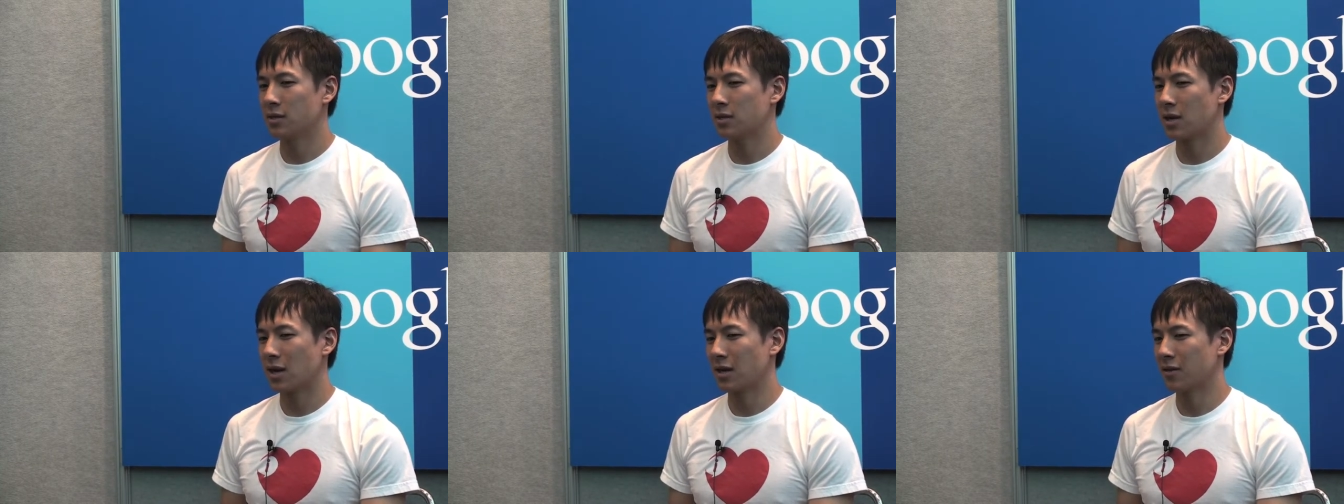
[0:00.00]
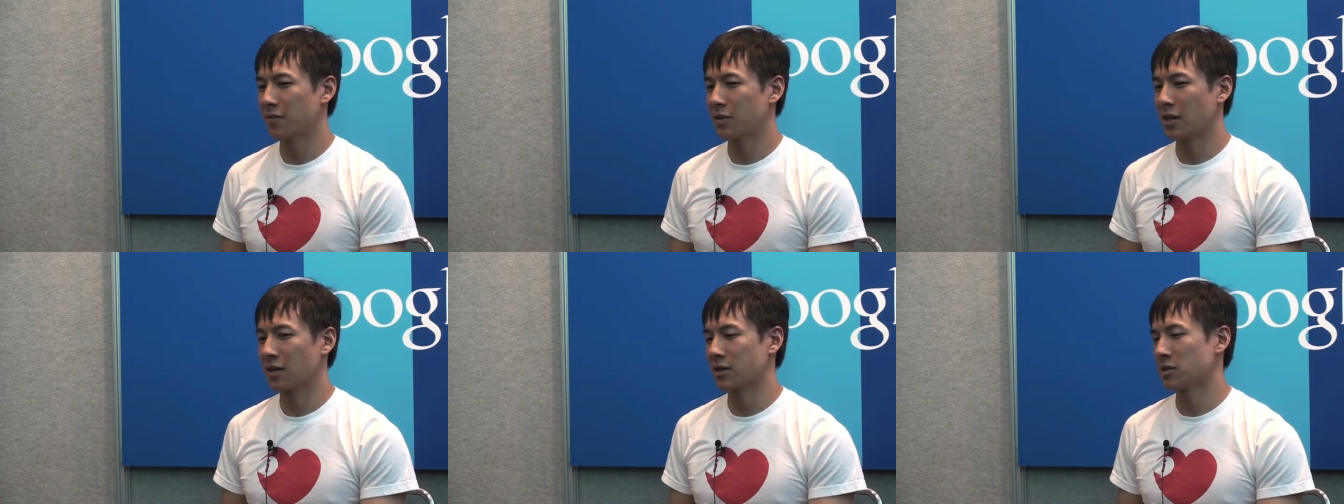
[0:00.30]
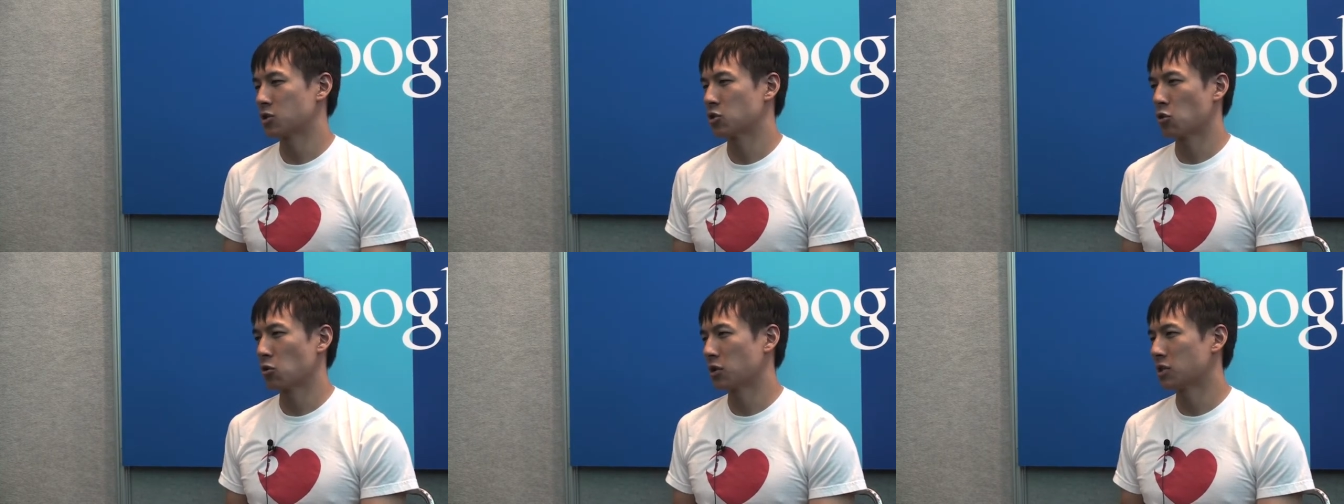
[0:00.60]
kind of like
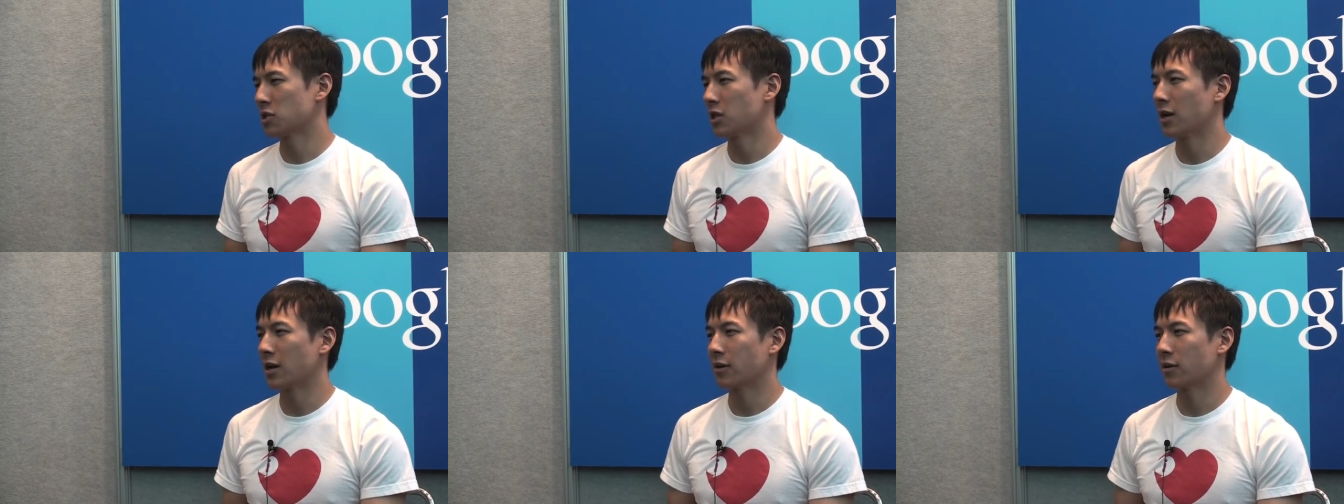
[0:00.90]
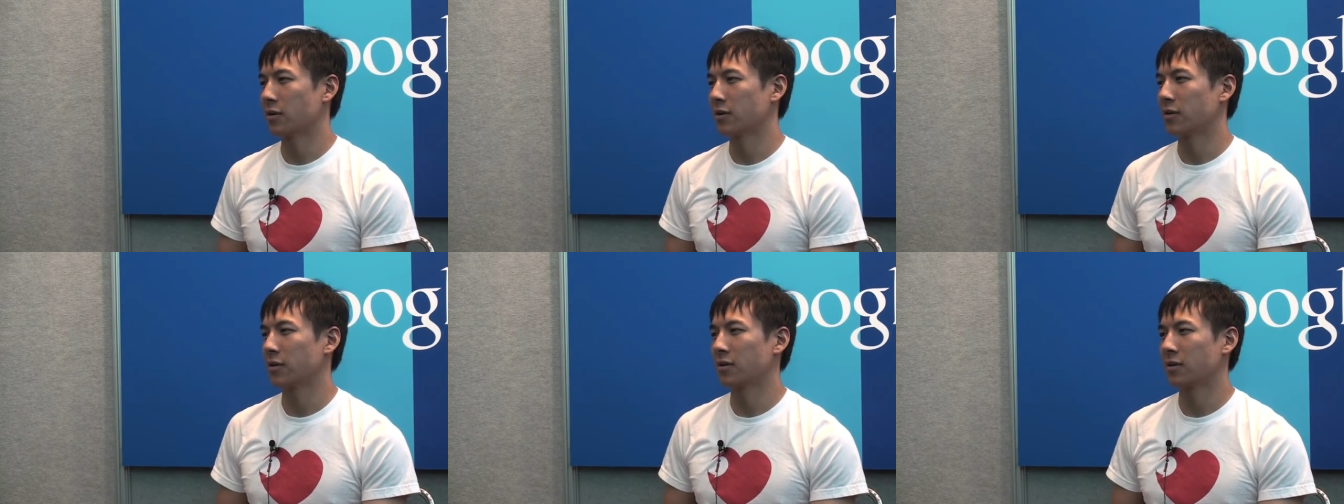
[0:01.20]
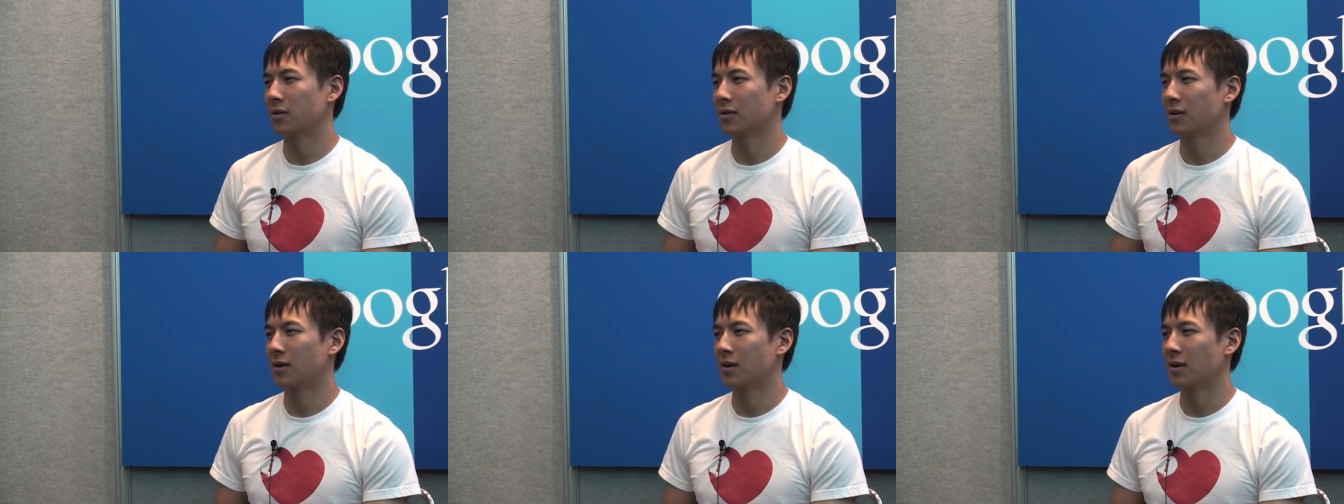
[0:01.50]
a storage locker
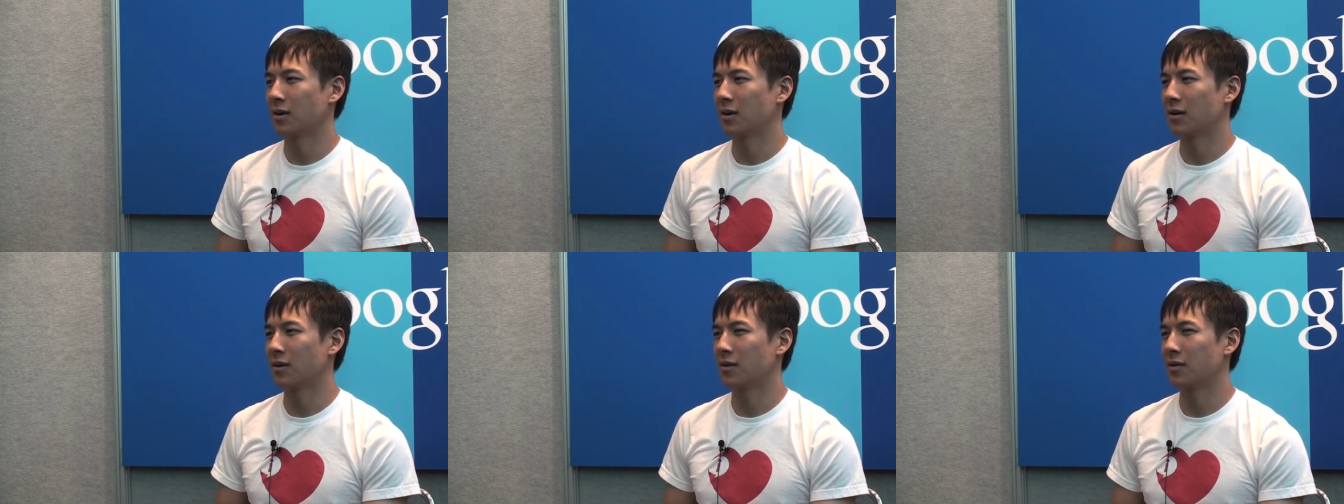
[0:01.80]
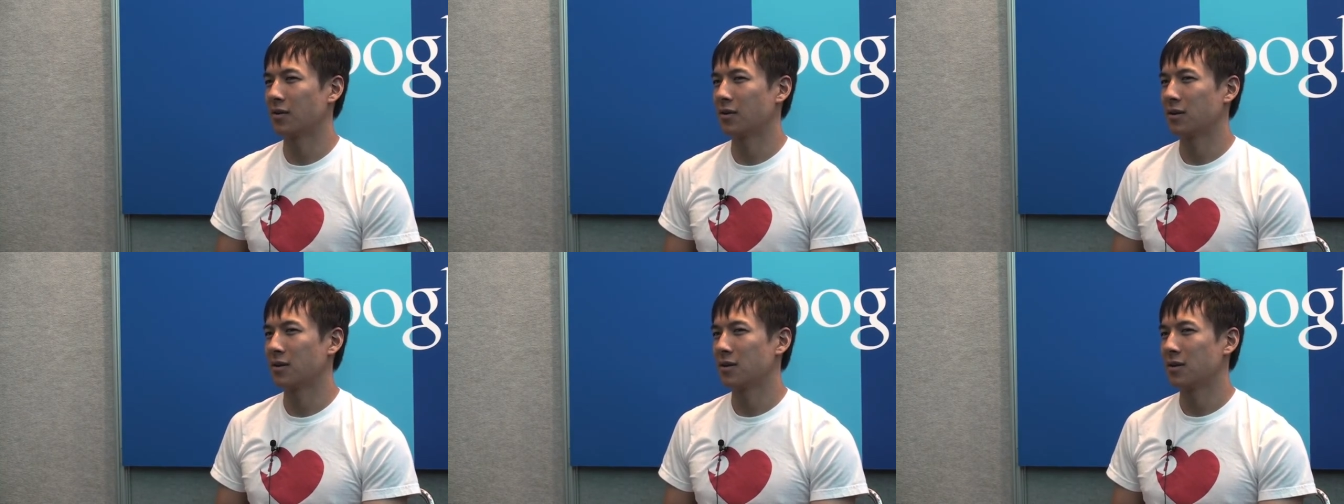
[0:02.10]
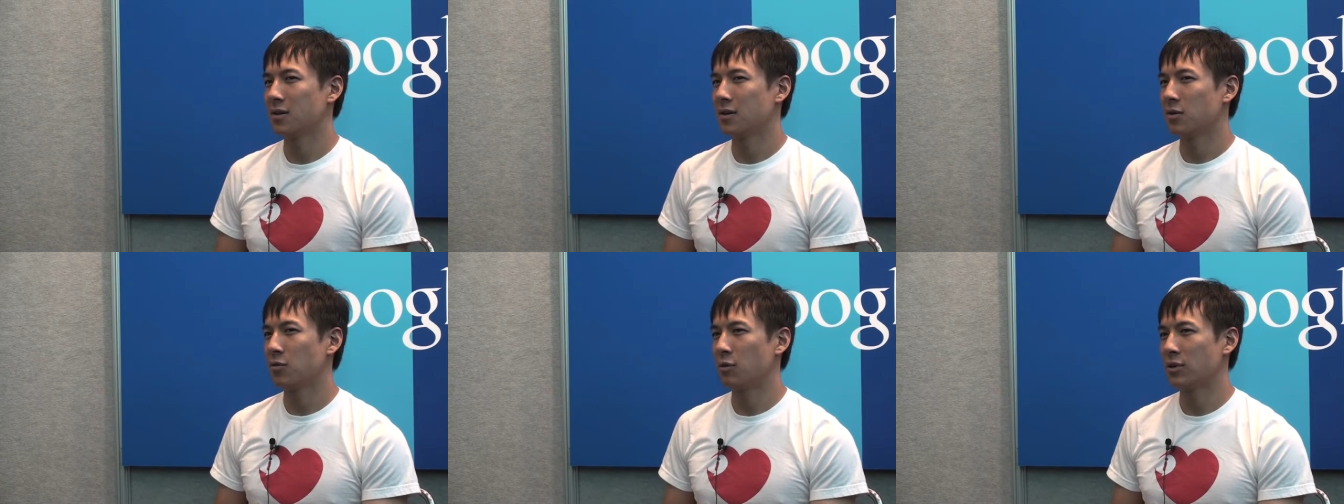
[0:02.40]
uh,
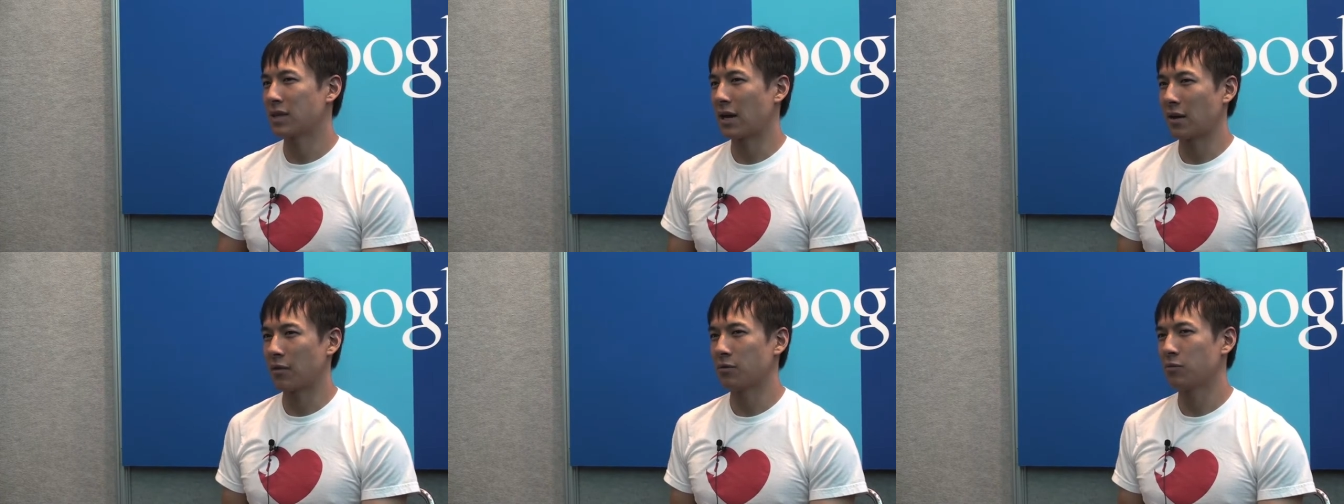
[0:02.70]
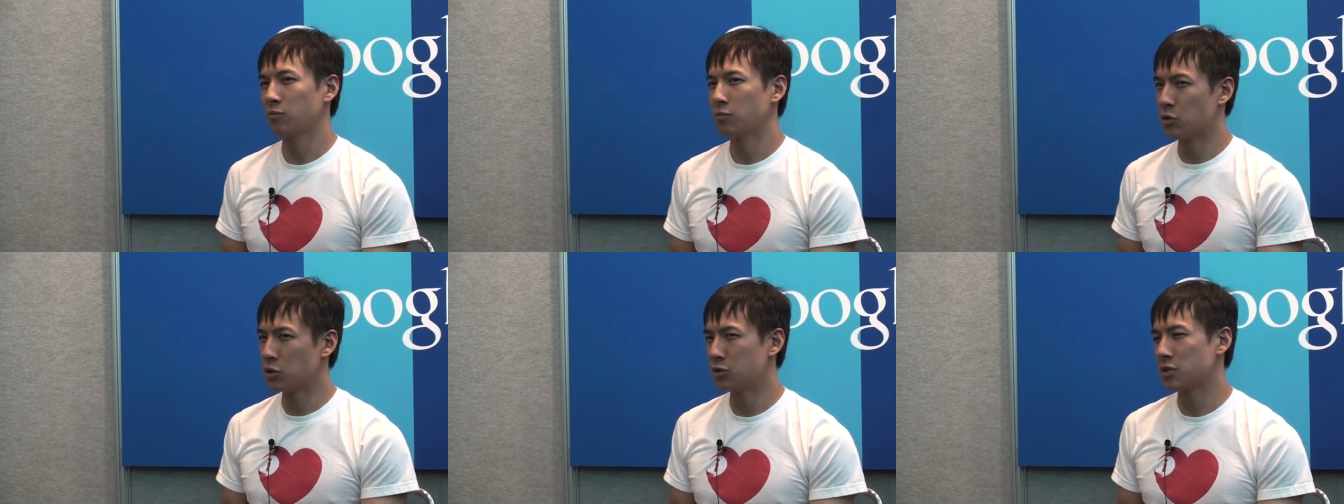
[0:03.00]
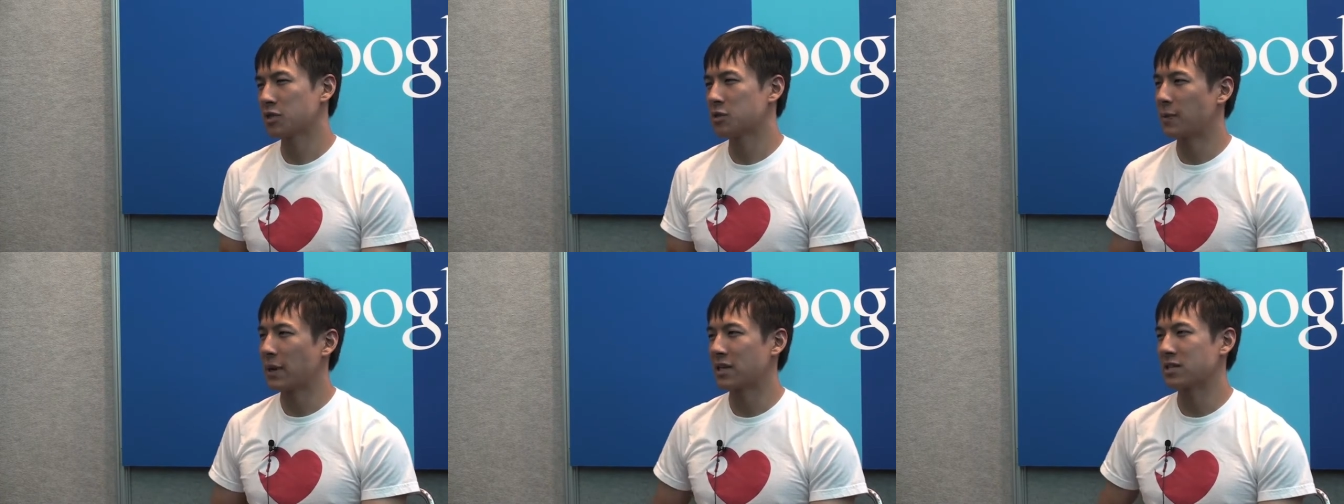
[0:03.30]
without
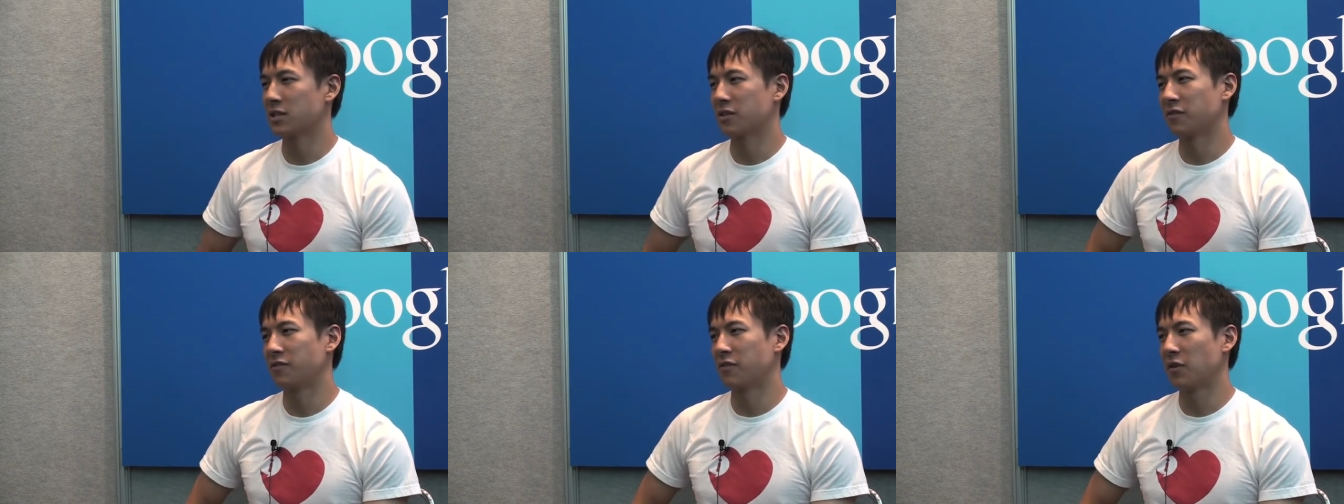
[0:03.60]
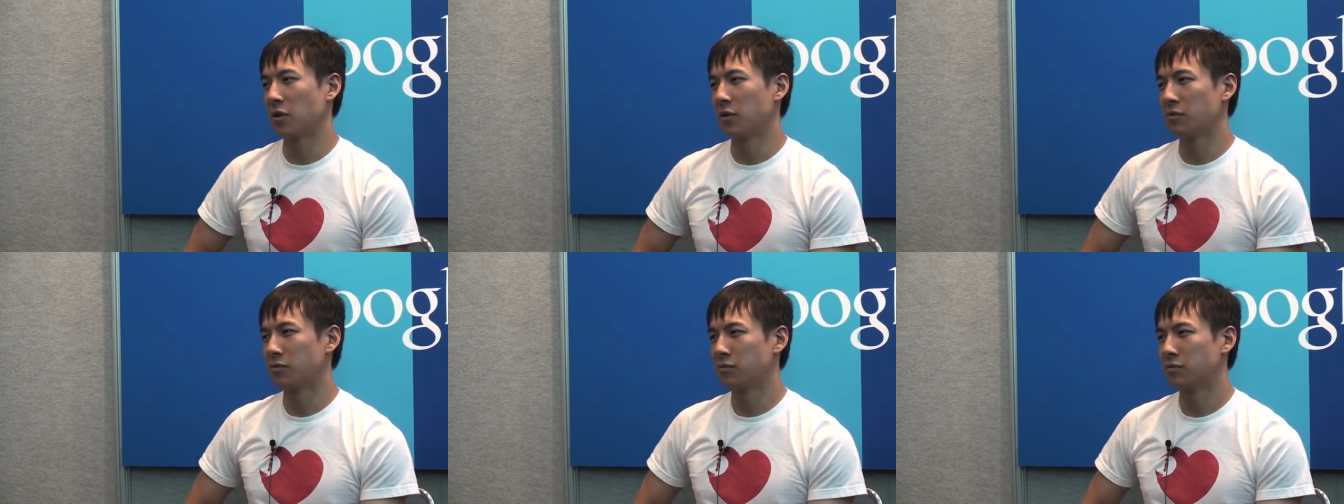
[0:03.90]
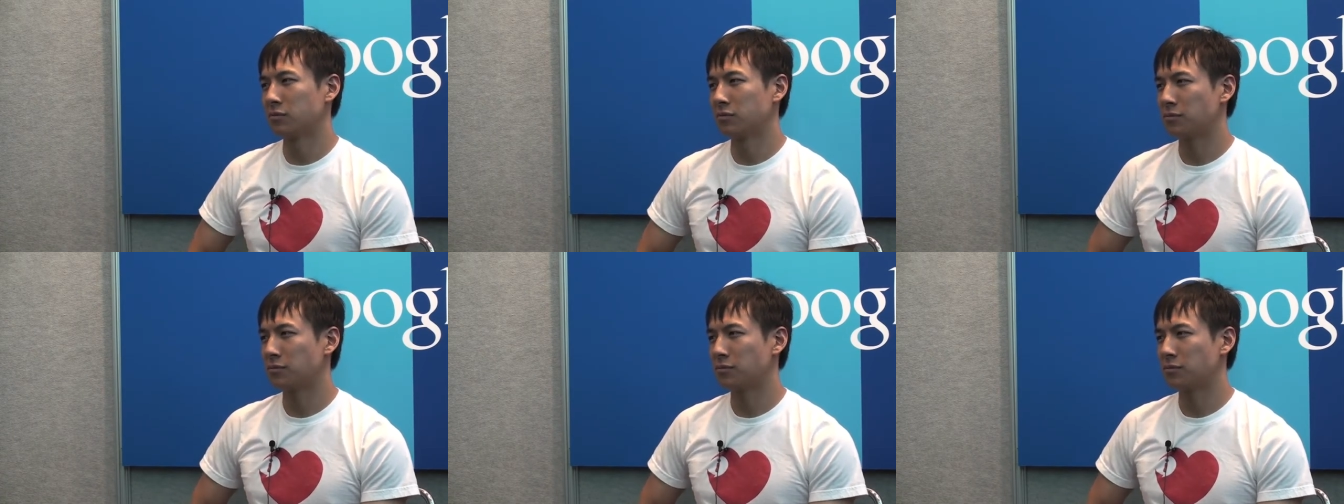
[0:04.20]
using space on the phone.